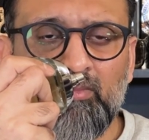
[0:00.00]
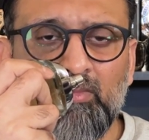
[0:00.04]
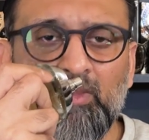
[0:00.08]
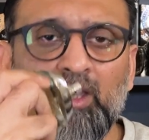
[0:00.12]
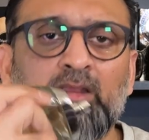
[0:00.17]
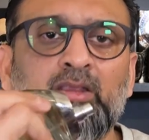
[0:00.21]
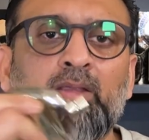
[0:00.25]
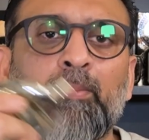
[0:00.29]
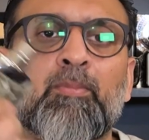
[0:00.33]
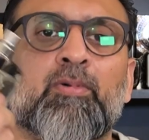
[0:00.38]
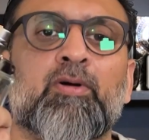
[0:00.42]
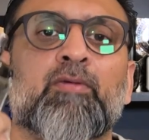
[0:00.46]

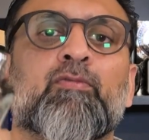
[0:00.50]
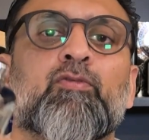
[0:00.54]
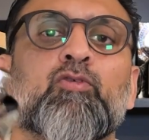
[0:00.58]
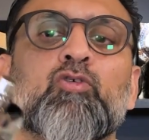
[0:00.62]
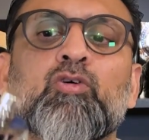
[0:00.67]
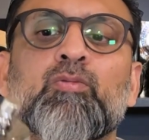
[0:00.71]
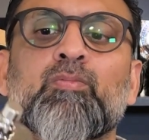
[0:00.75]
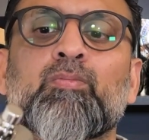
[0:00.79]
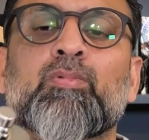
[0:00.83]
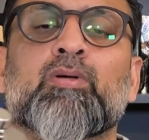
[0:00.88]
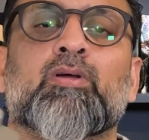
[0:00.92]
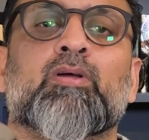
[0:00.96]
the
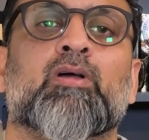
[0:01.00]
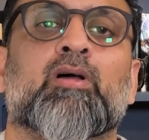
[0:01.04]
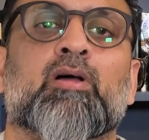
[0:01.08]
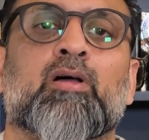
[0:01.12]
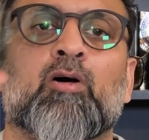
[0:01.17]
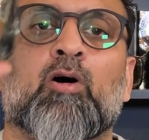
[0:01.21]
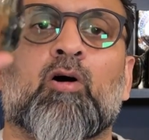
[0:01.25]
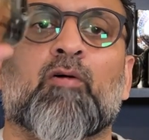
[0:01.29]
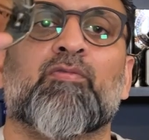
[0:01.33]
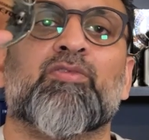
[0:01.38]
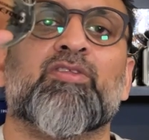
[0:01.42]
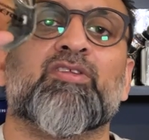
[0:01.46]
perfume uh,
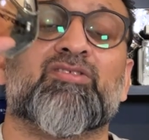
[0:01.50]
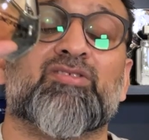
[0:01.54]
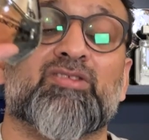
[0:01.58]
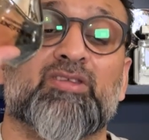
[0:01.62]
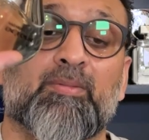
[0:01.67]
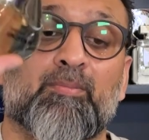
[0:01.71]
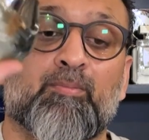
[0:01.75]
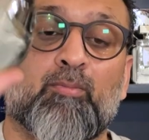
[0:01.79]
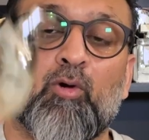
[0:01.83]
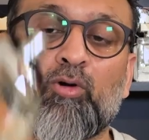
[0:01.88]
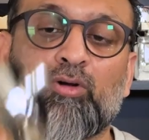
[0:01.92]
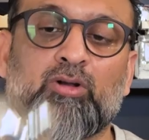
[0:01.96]
of this
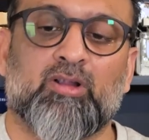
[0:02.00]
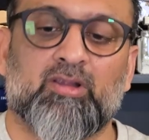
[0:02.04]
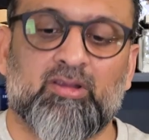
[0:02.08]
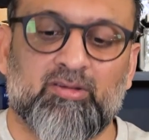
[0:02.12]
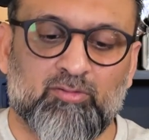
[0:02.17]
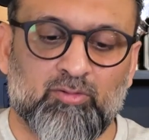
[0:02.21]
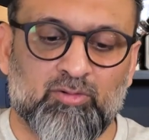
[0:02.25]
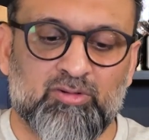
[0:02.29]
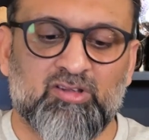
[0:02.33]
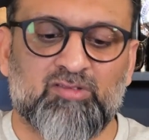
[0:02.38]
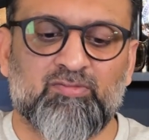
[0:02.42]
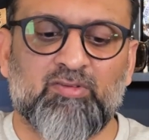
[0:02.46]
bottle.
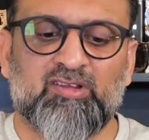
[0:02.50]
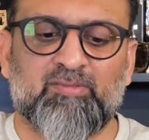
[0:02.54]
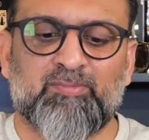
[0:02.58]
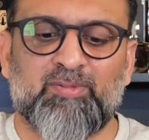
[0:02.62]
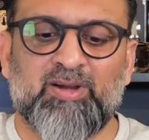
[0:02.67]
So this was